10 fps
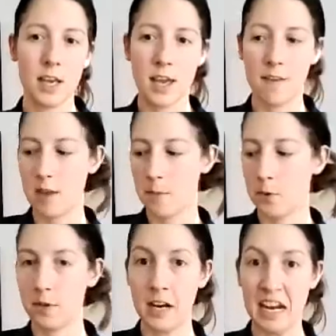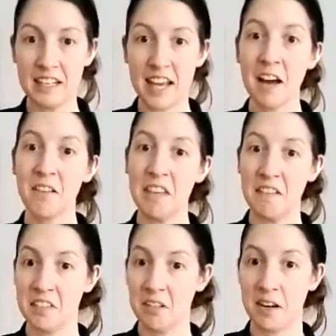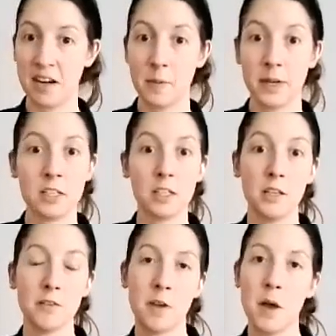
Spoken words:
If they pull their hand out, they've still got a bunch of